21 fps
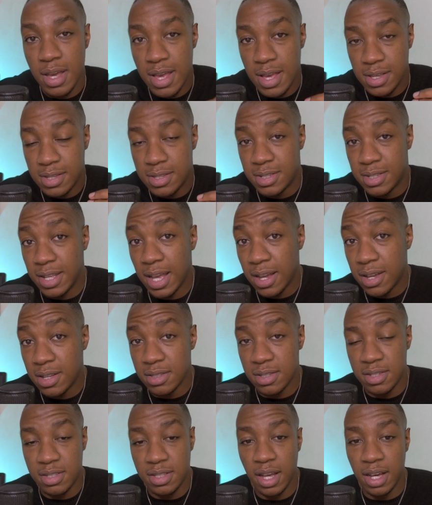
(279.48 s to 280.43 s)
A
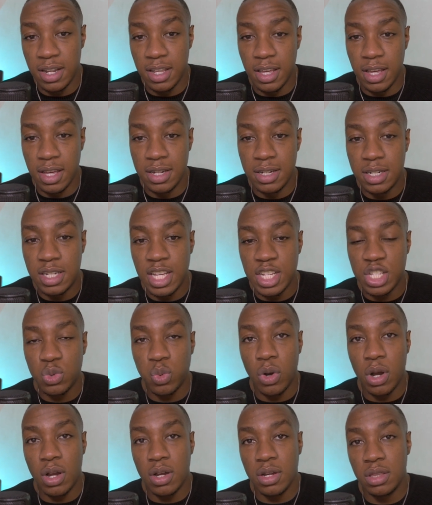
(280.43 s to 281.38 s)
second study, and
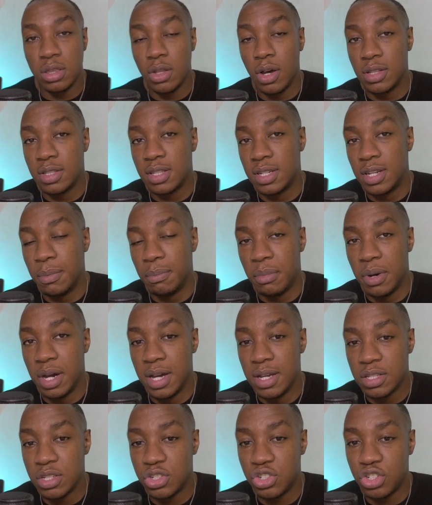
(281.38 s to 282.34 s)
this one conducted in
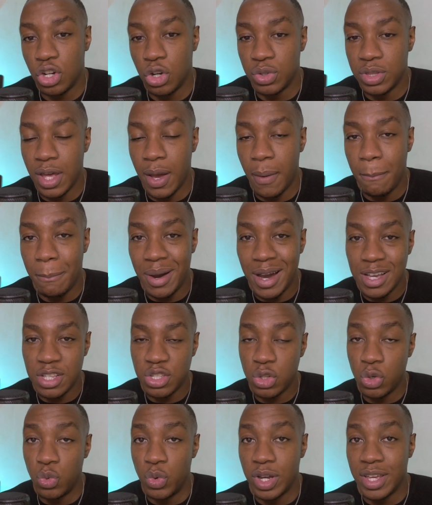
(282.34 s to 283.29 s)
mice, showed that
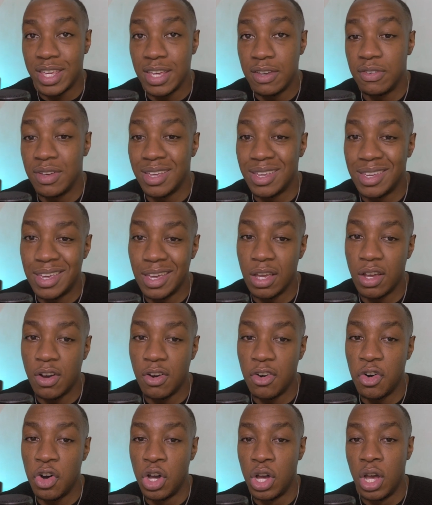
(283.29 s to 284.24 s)
mice who were given
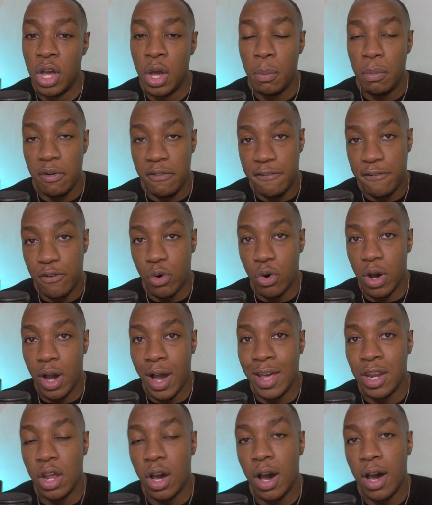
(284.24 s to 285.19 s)
ginkgo before
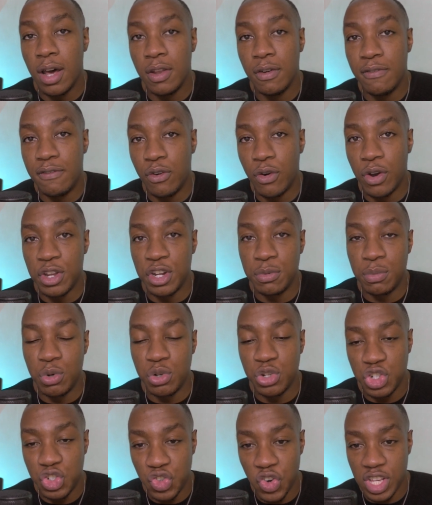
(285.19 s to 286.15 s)
an
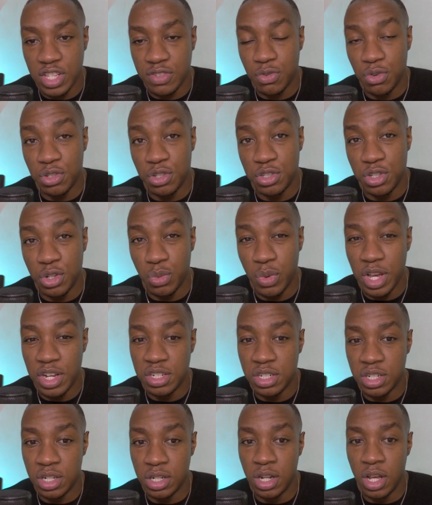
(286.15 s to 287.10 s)
unavoidable stressful
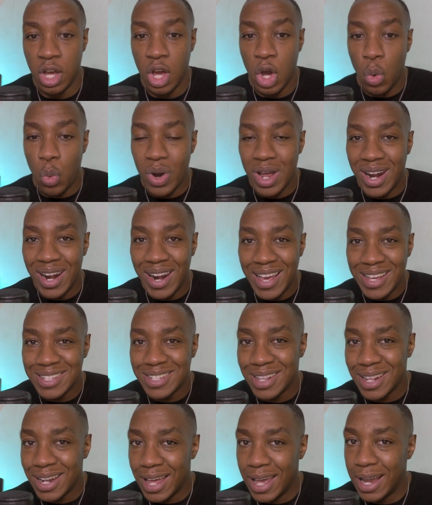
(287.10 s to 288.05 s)
situation were
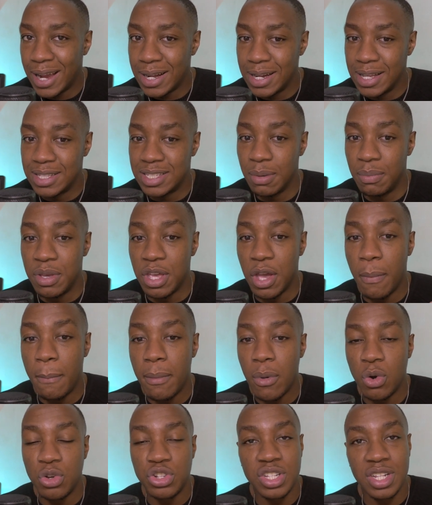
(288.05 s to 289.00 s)
less likely to be
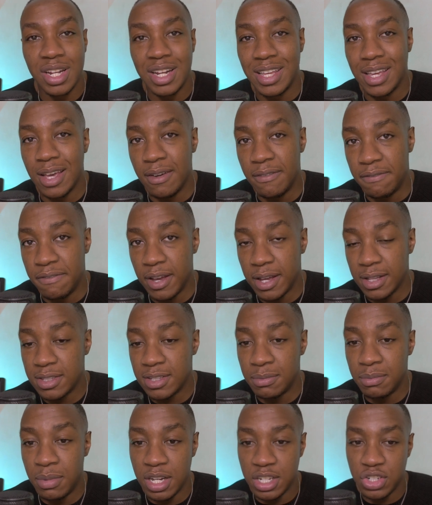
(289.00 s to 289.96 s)
emotionally
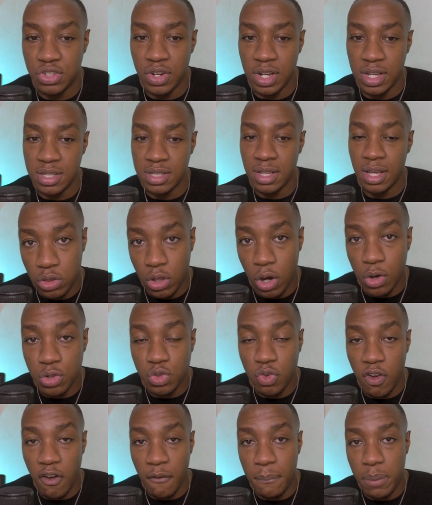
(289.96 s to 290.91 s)
affected by stress.
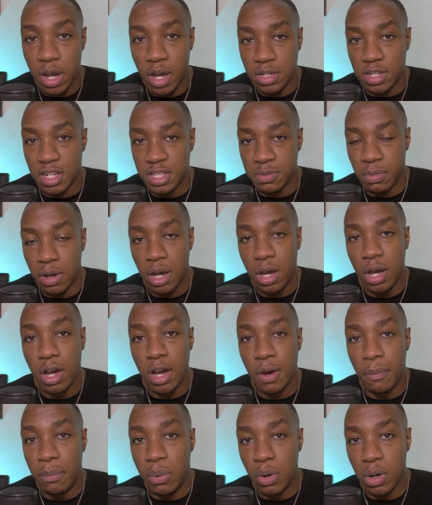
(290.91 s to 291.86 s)
Those who have purchased my
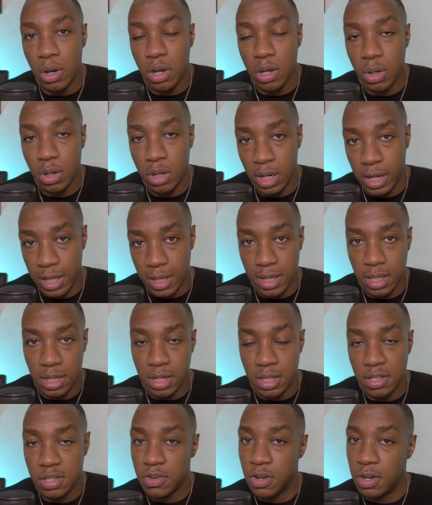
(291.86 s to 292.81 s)
herb book, link
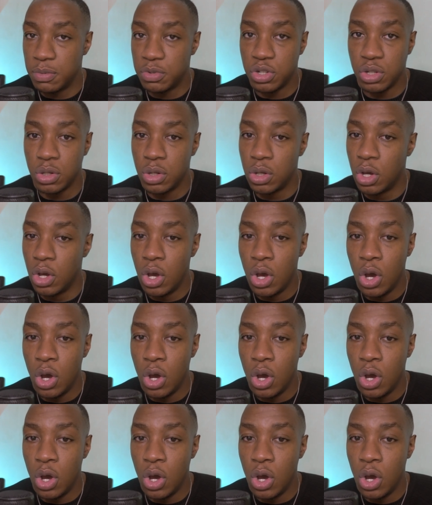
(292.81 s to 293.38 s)
in the description,